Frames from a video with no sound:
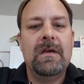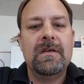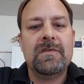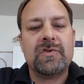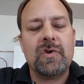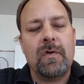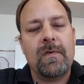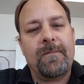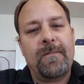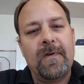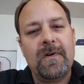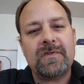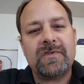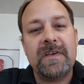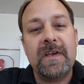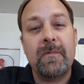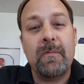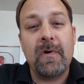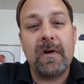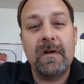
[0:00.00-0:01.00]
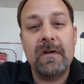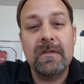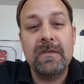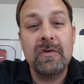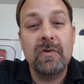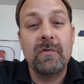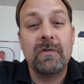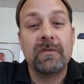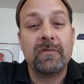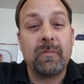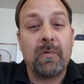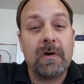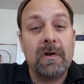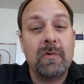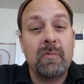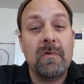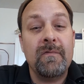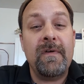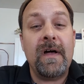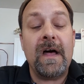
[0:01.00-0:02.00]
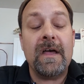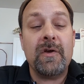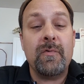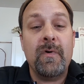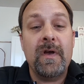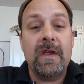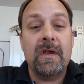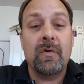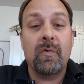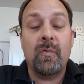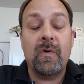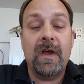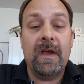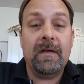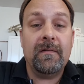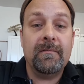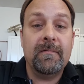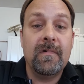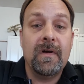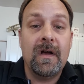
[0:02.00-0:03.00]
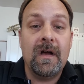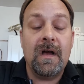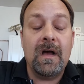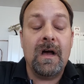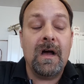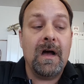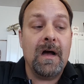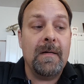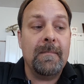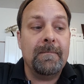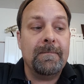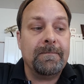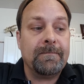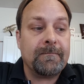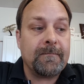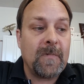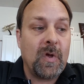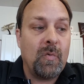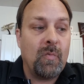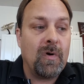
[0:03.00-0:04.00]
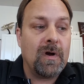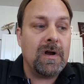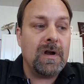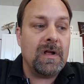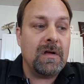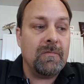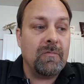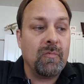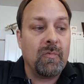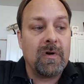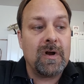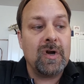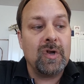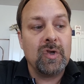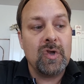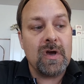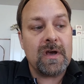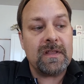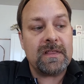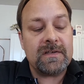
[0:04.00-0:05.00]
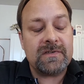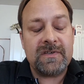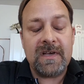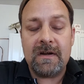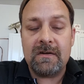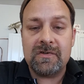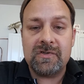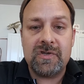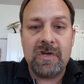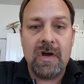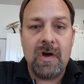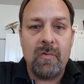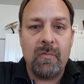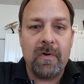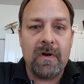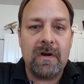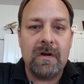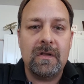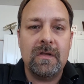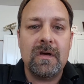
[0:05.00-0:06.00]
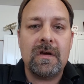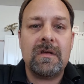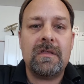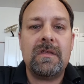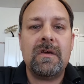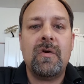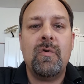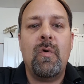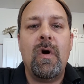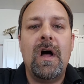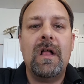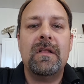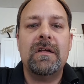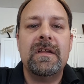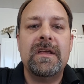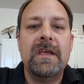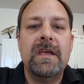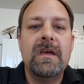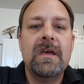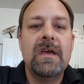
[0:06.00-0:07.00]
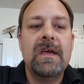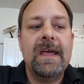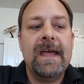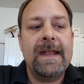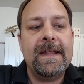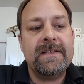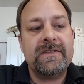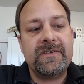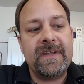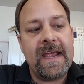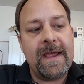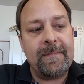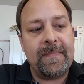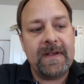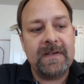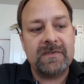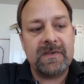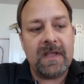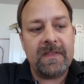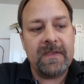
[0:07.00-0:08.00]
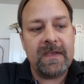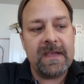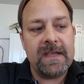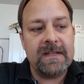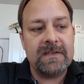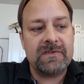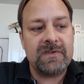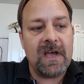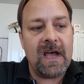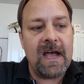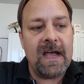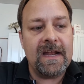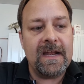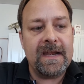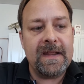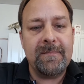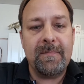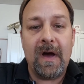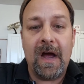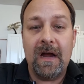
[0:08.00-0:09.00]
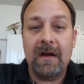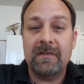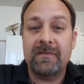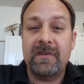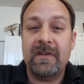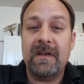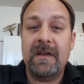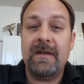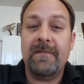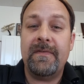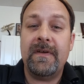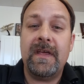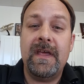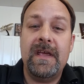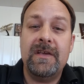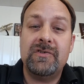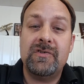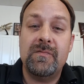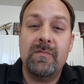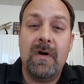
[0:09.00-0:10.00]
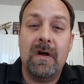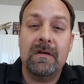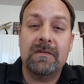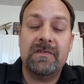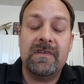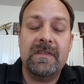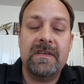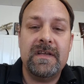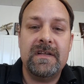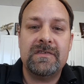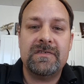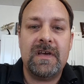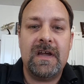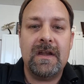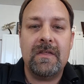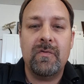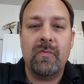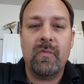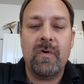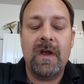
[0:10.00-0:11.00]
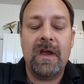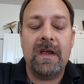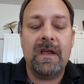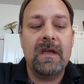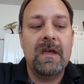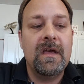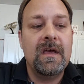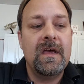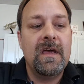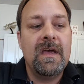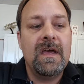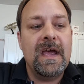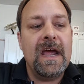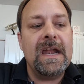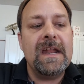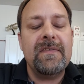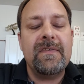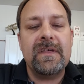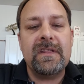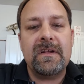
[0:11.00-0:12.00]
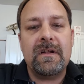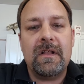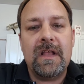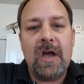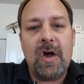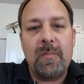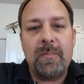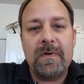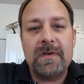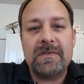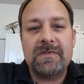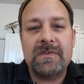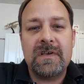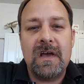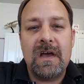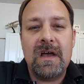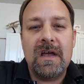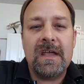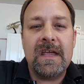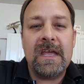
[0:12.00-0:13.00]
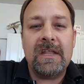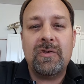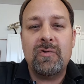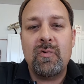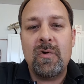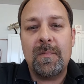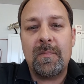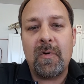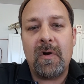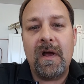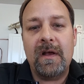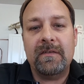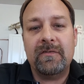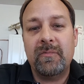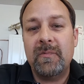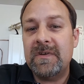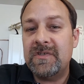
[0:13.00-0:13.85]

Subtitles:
So the first thing we're going to do is we're going to evaluate your ring. We're gonna look at the center stone. We're gonna look at the quality, any stampings on the inside, any buyer's identification marks on the inside of the ring, anything that'll help us get to a price.